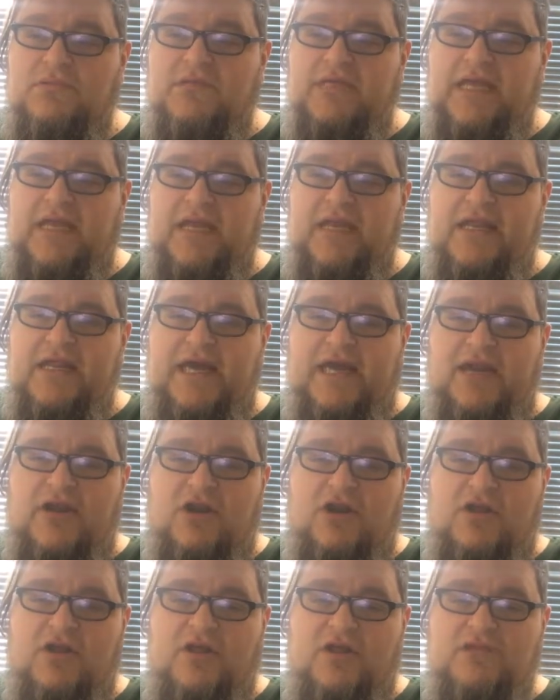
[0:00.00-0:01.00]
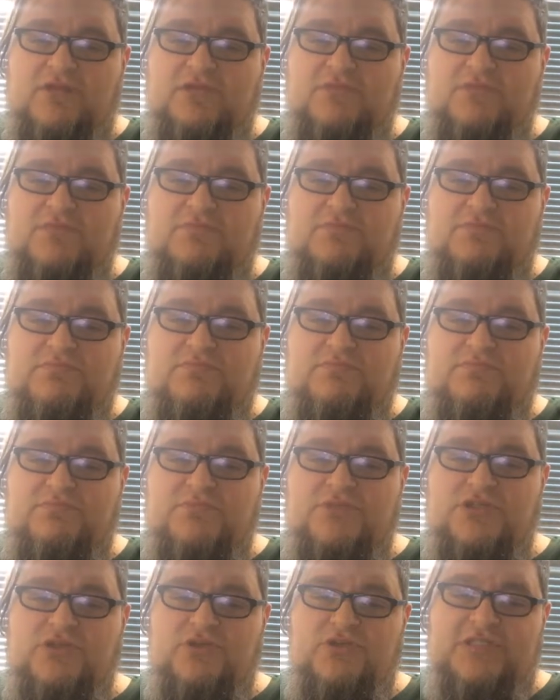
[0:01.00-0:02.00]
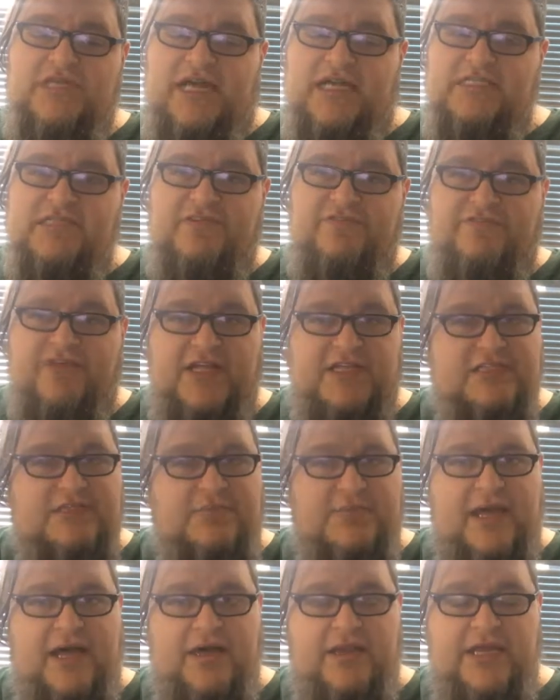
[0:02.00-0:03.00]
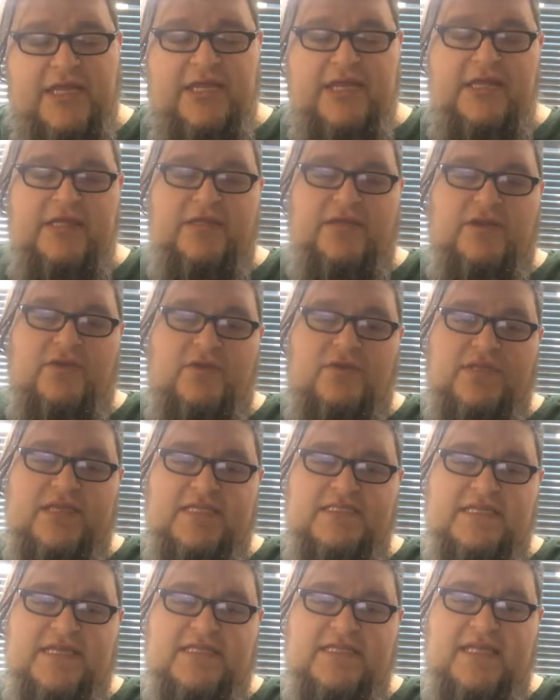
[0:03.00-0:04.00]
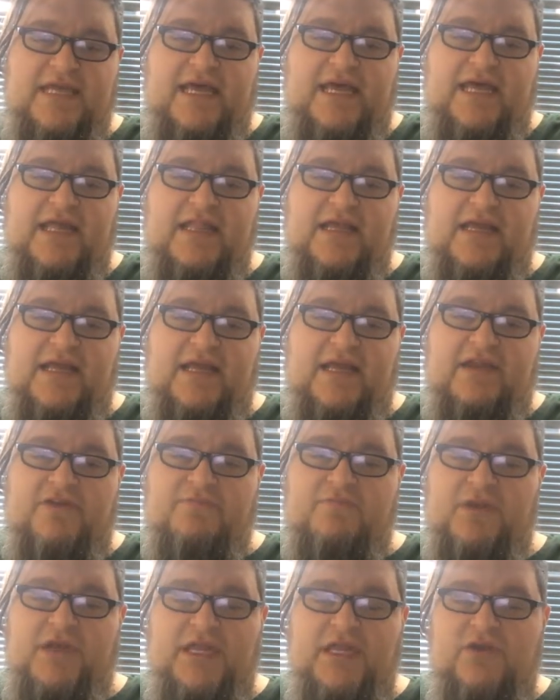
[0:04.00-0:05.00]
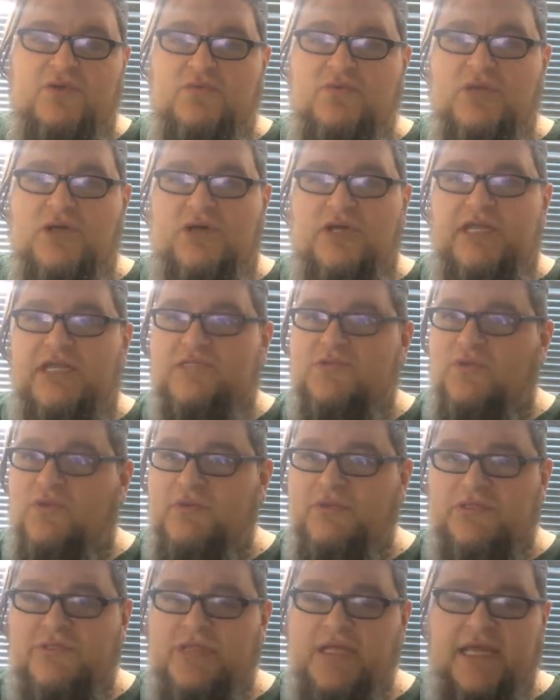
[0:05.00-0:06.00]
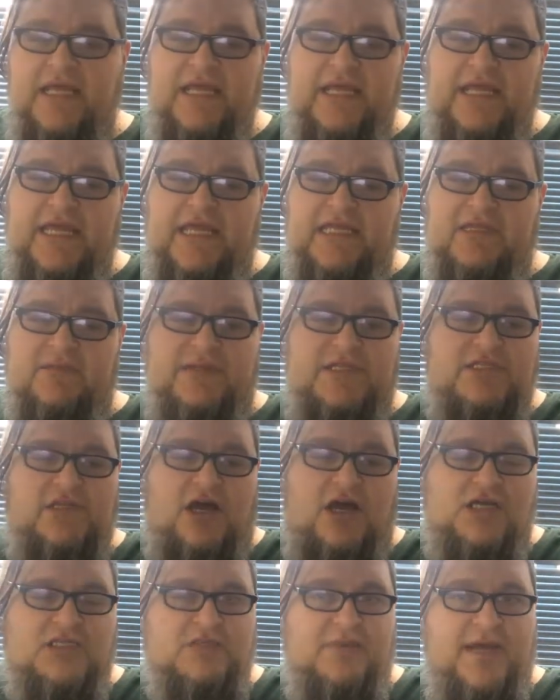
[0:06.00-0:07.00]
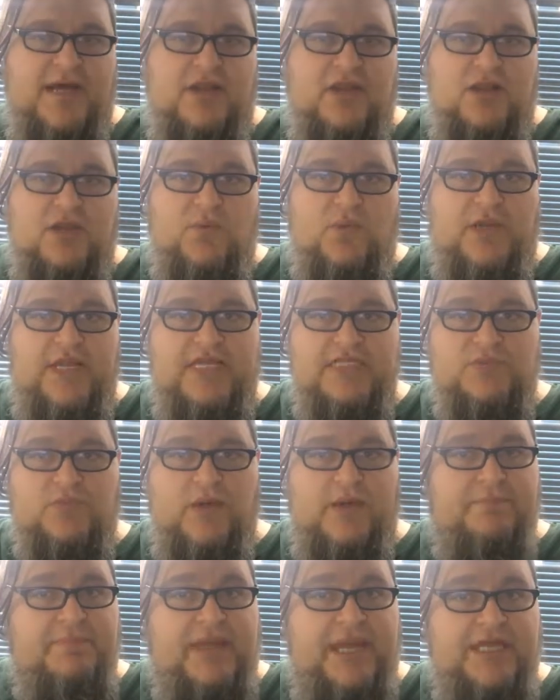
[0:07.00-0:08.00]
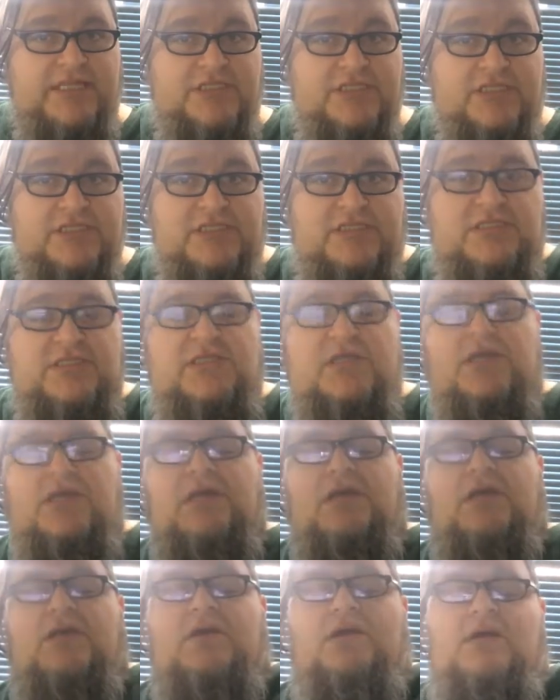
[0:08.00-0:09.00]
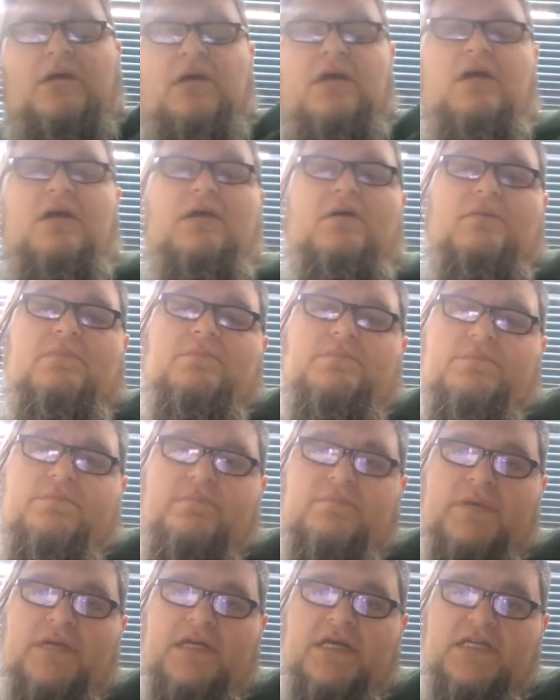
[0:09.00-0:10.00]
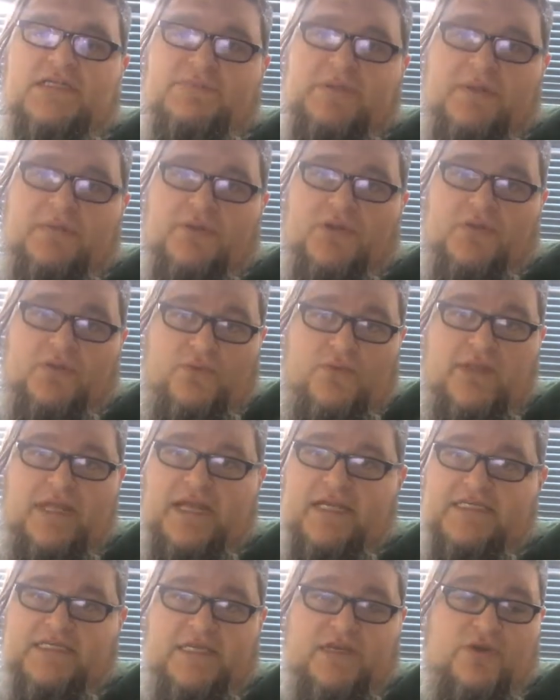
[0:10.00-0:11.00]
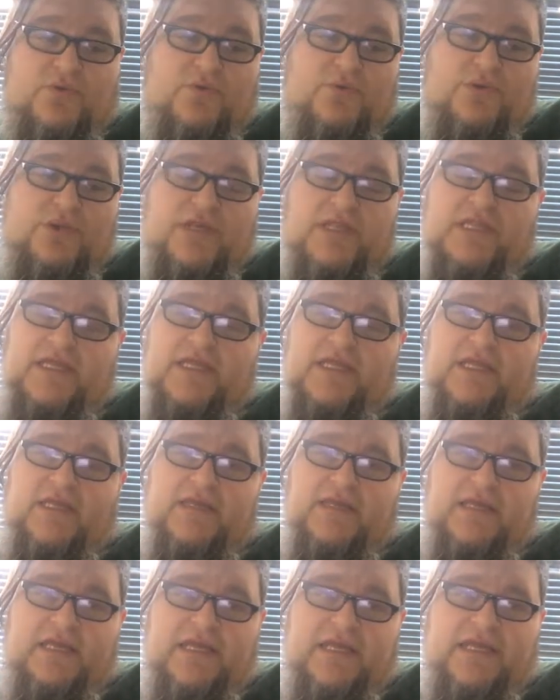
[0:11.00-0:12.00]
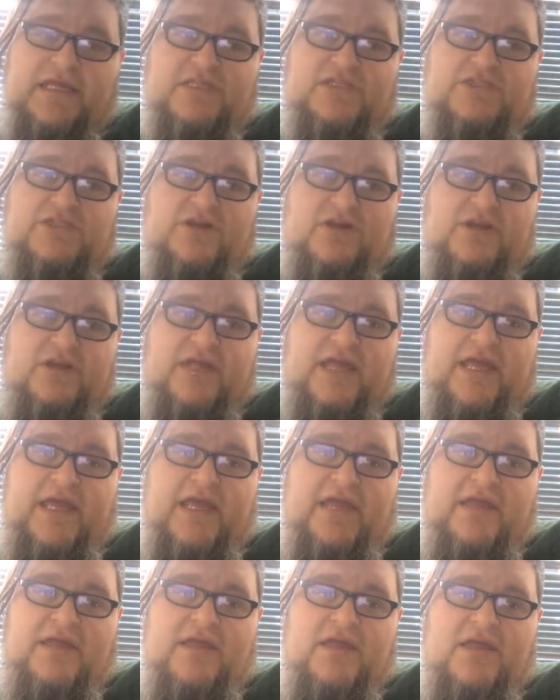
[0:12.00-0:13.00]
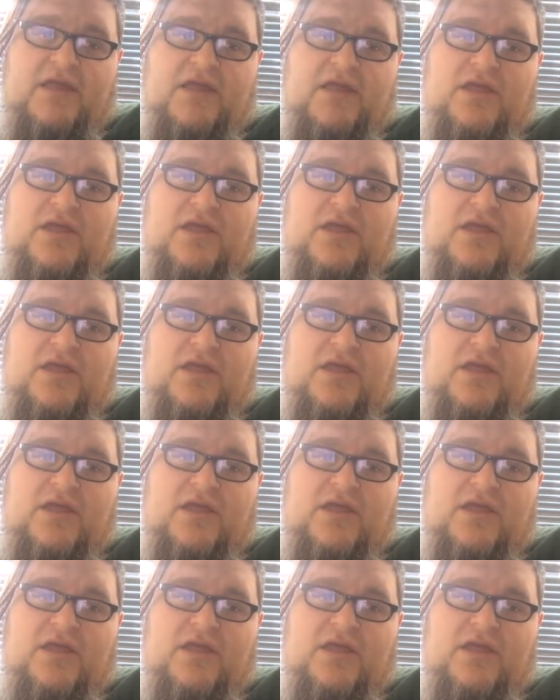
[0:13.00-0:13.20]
kind of kind of are on two sides of the fence about it, you know, things like that. Like I got a buddy who do, he doesn't want it to be talked about on one of his web pages um, because people are, like I said, are really it can start a